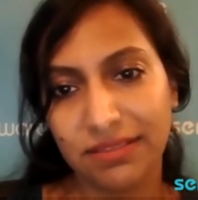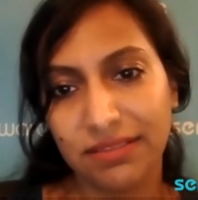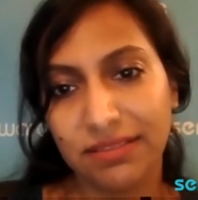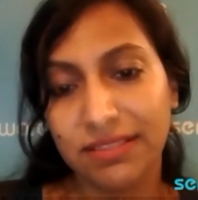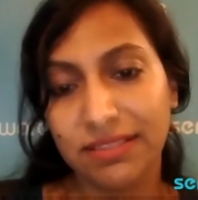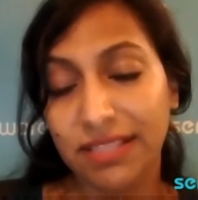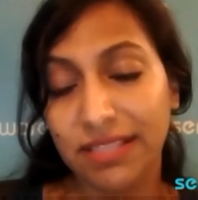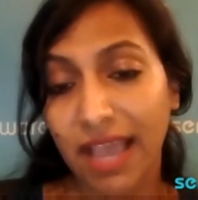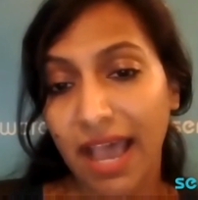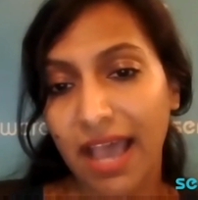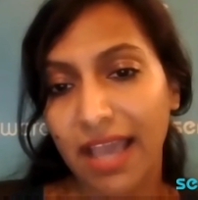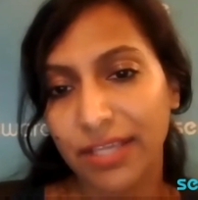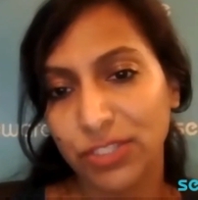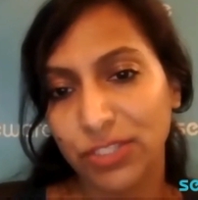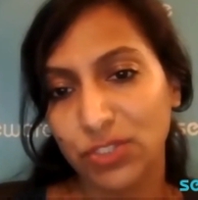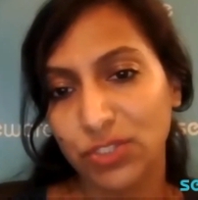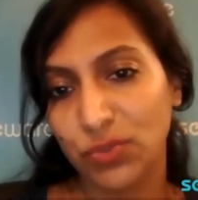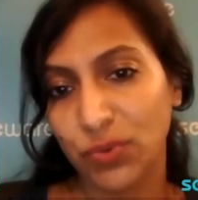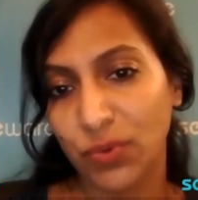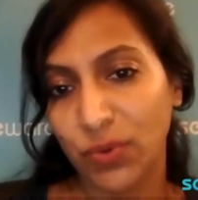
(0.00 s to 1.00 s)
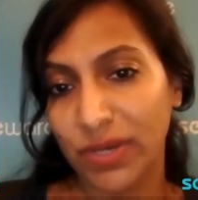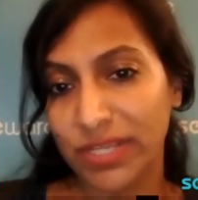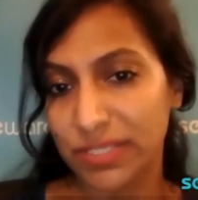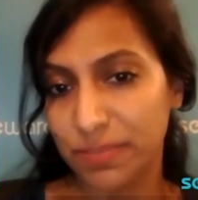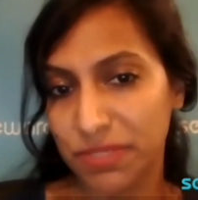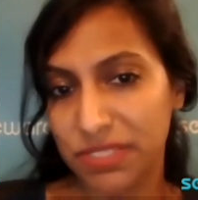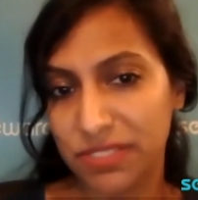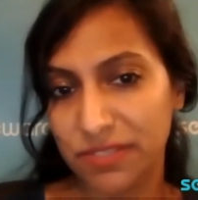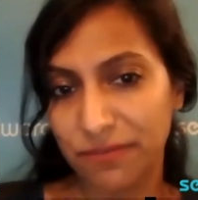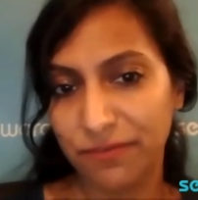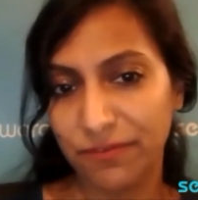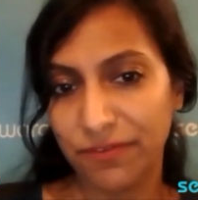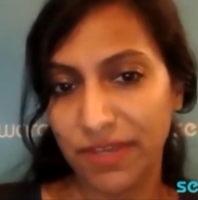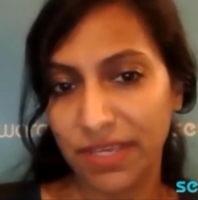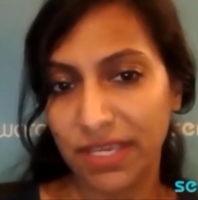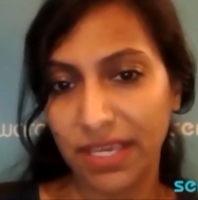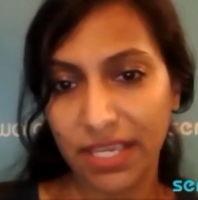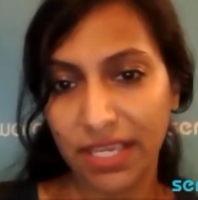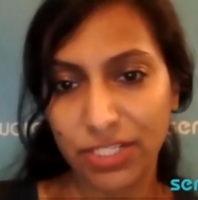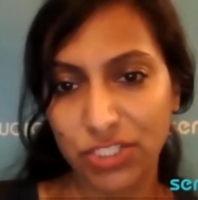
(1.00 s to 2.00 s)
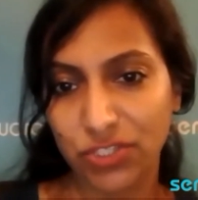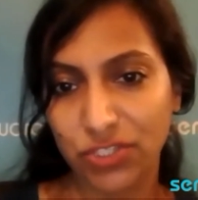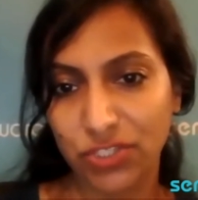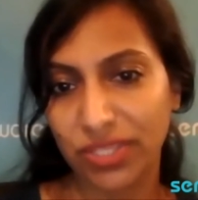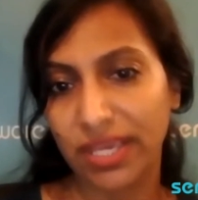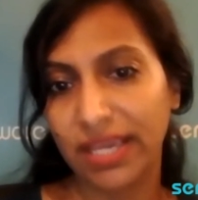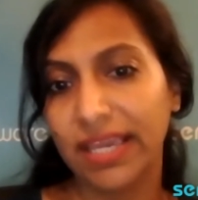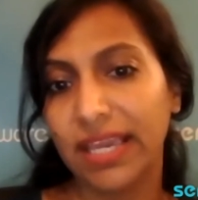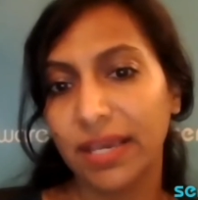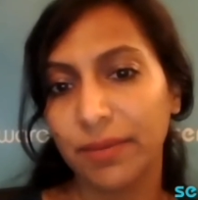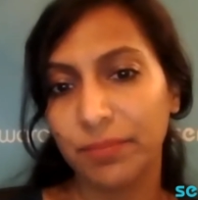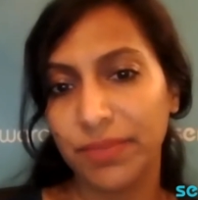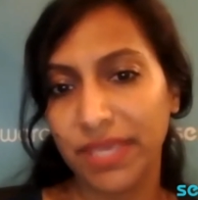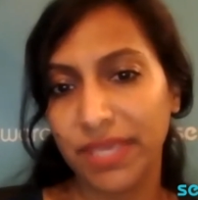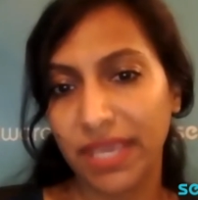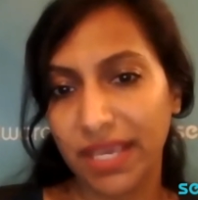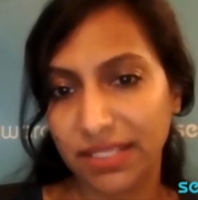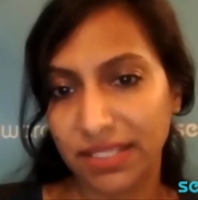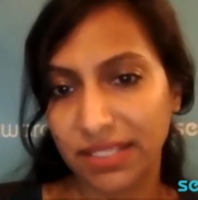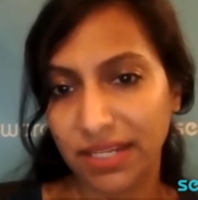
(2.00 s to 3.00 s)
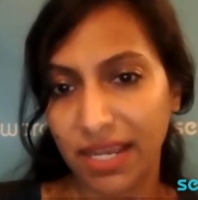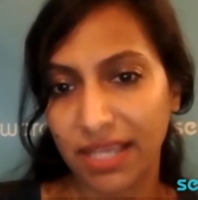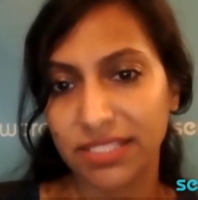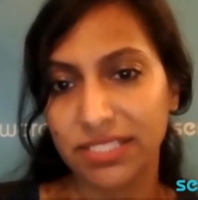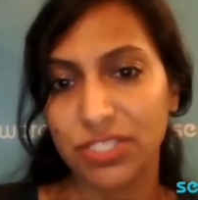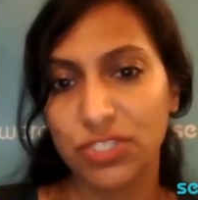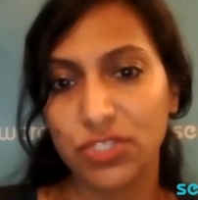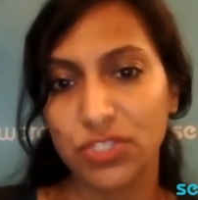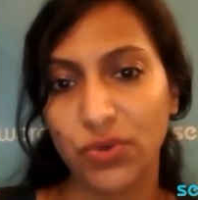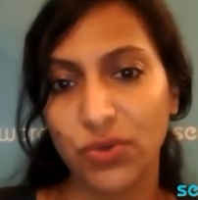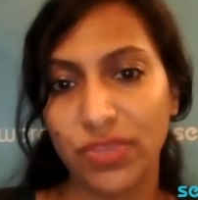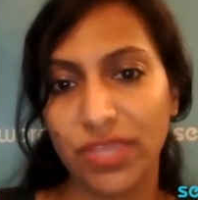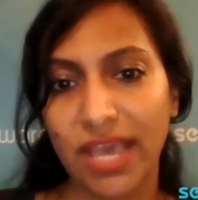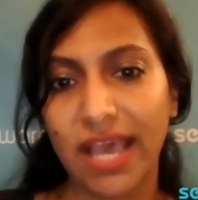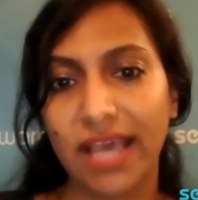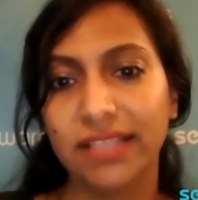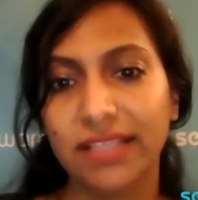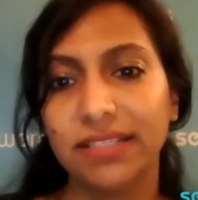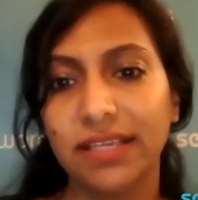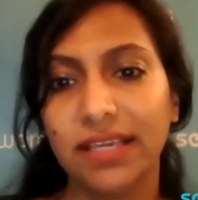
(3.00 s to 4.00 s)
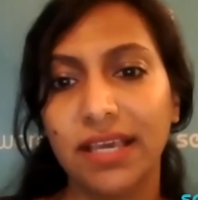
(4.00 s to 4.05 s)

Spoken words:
tie to a specific issue that can be addressed, so that